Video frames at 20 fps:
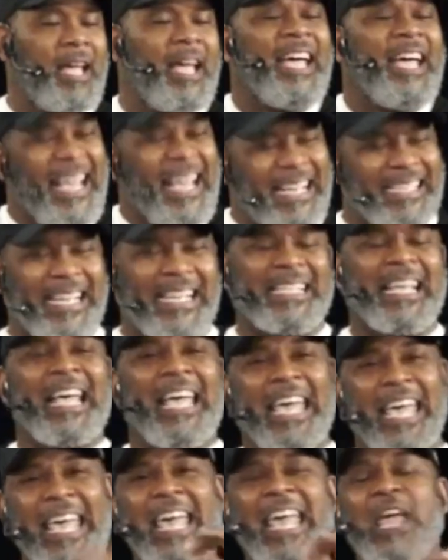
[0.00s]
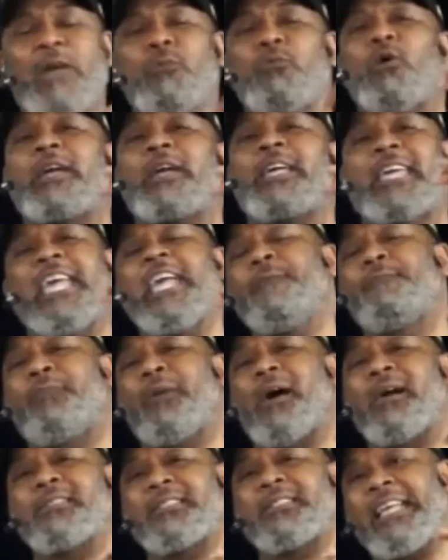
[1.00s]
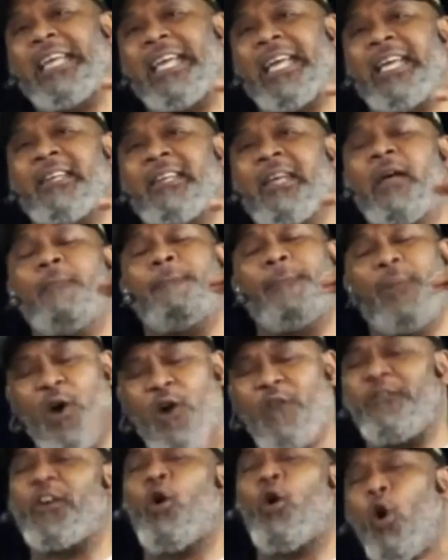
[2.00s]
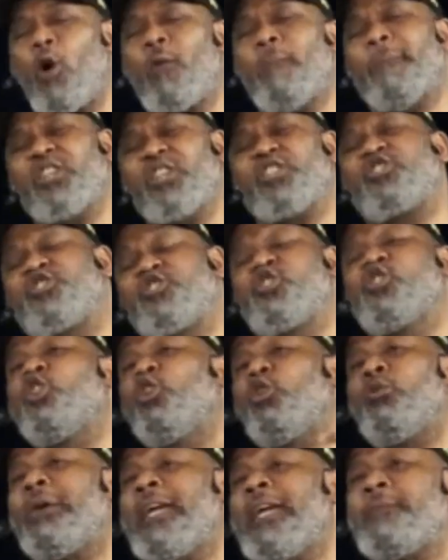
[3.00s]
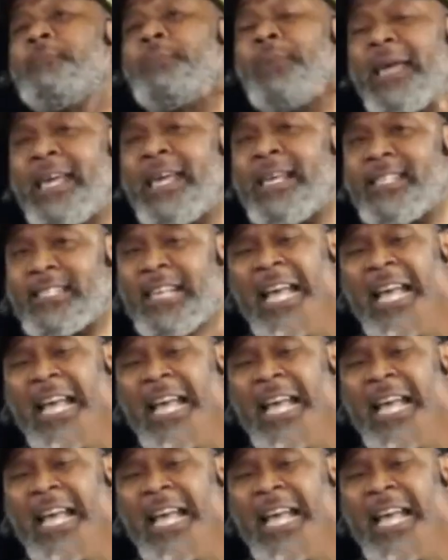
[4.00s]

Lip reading: He says he will keep us in perfect or maturing peace,